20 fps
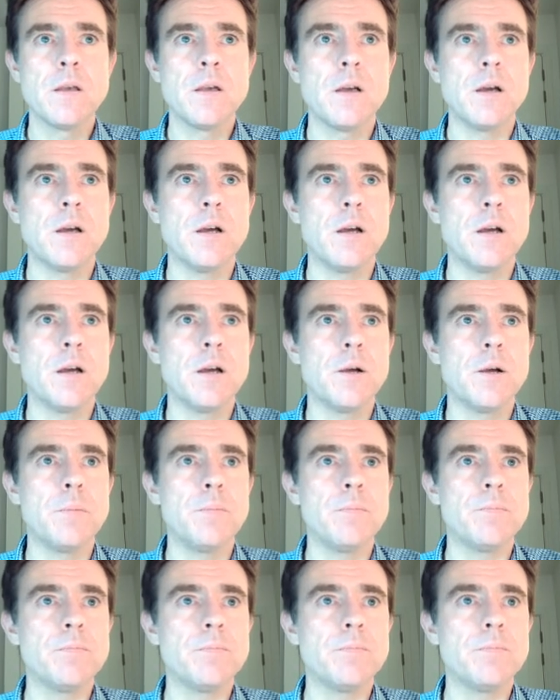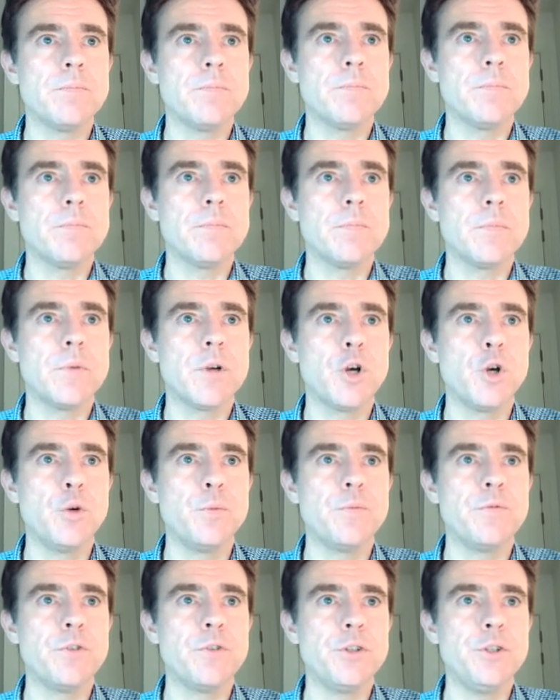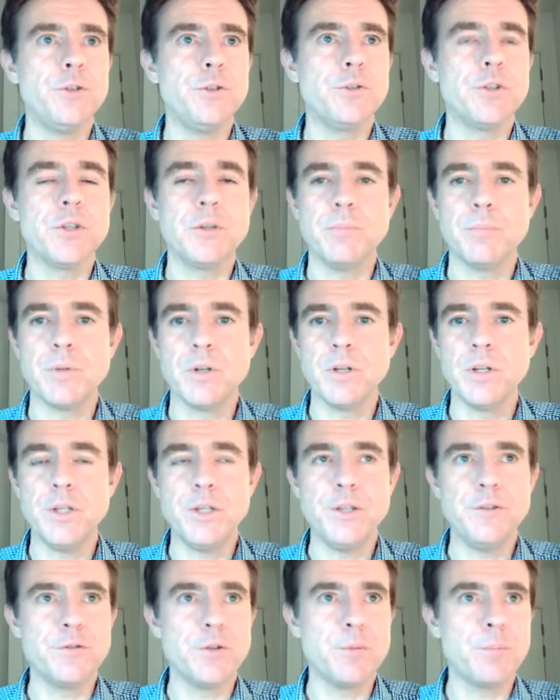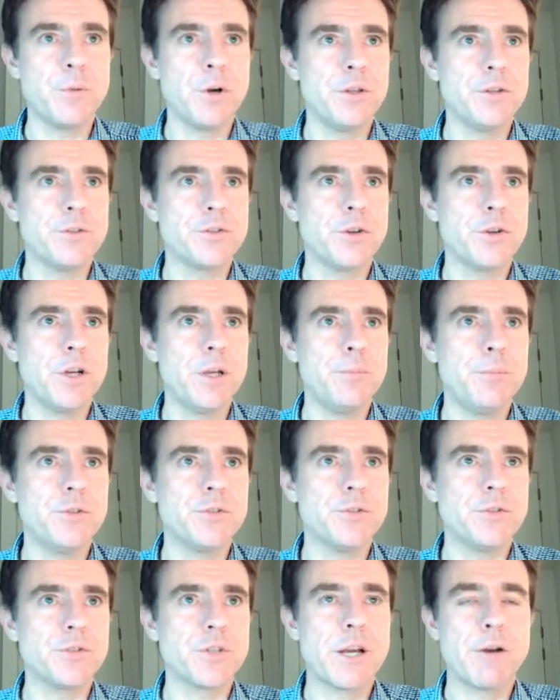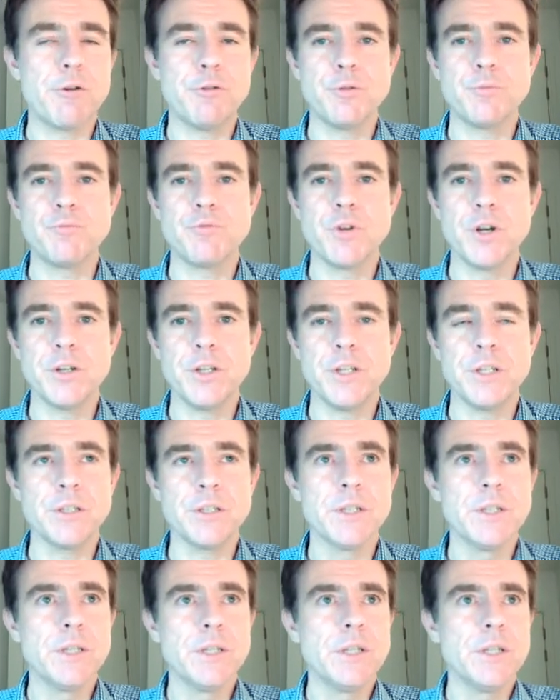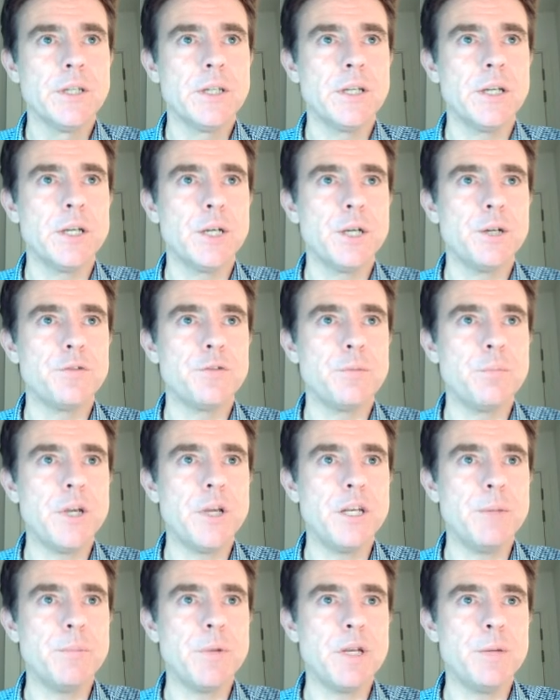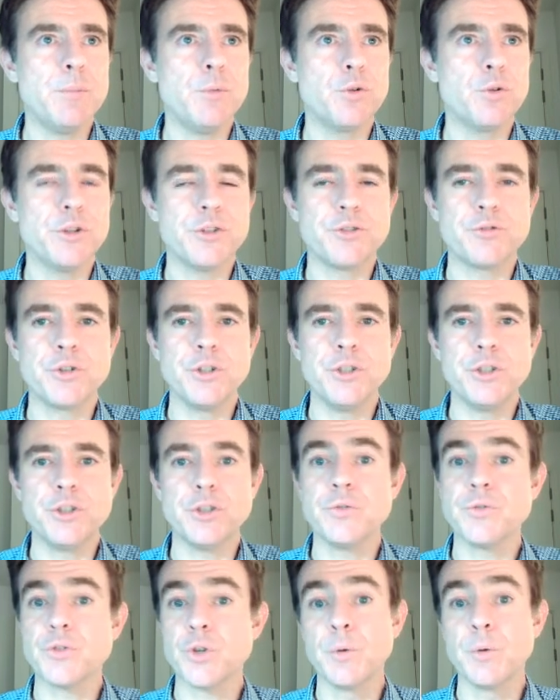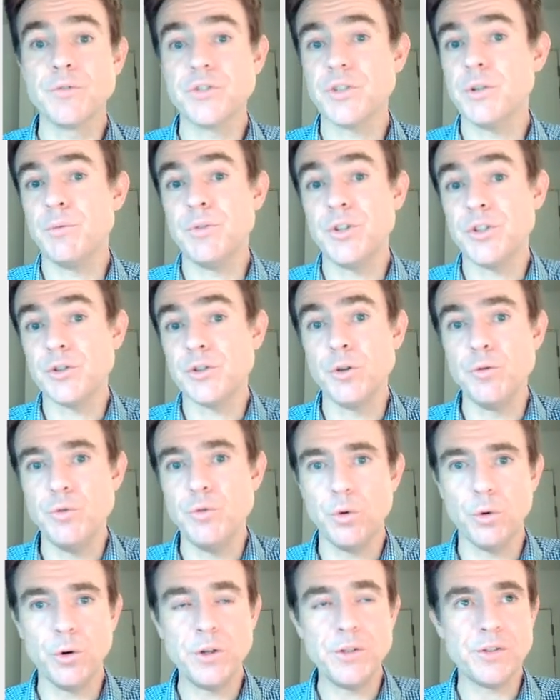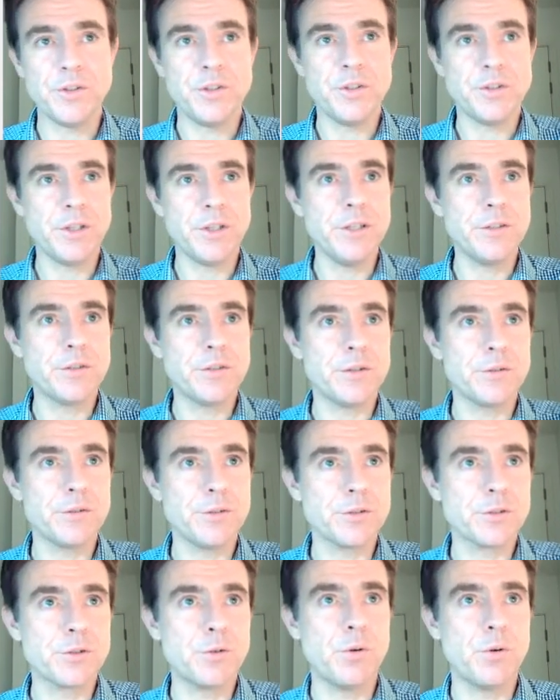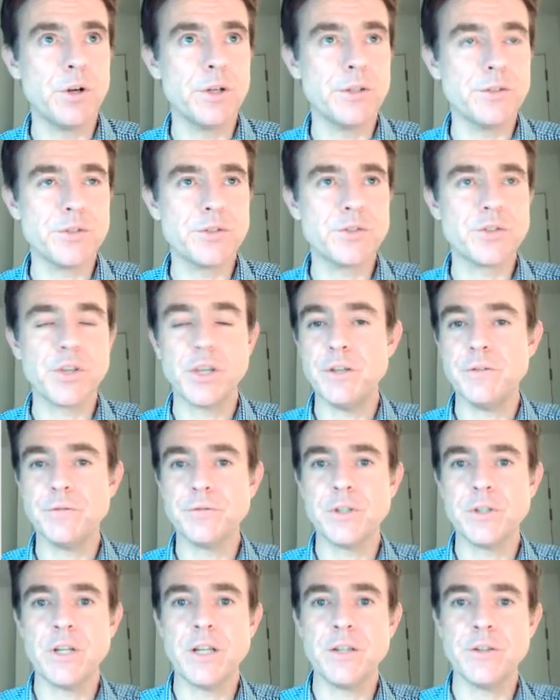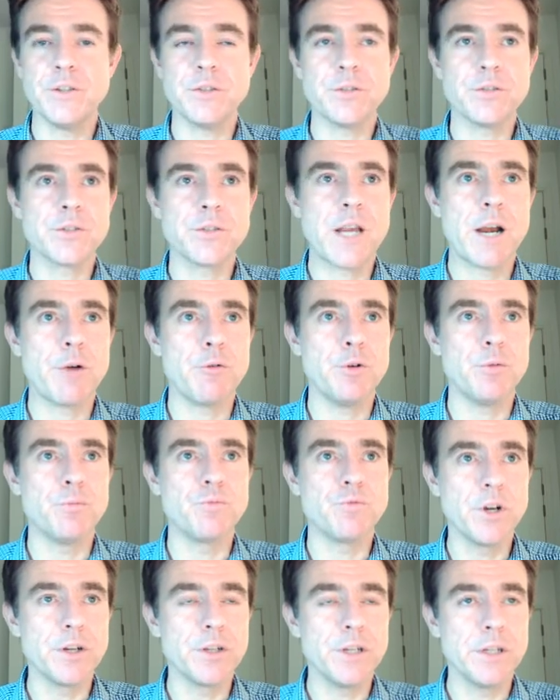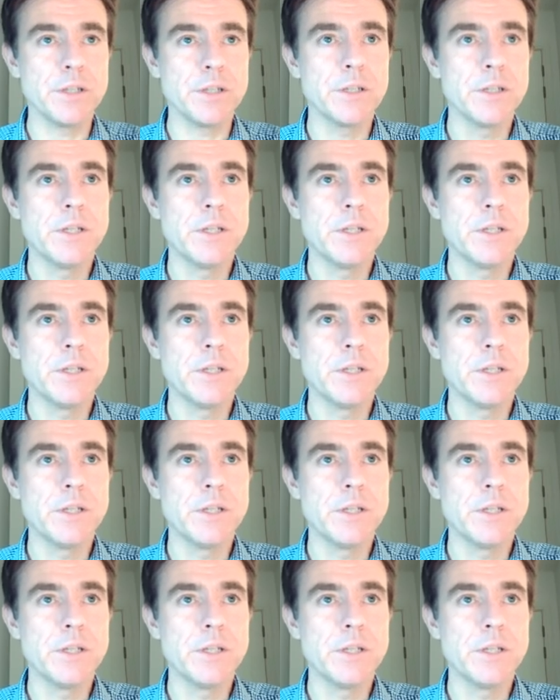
Hopefully you can believe that by the time this has carried on running for many, many more iterations, obviously when there's no noise in the data, it's quite safe to let this carry on running,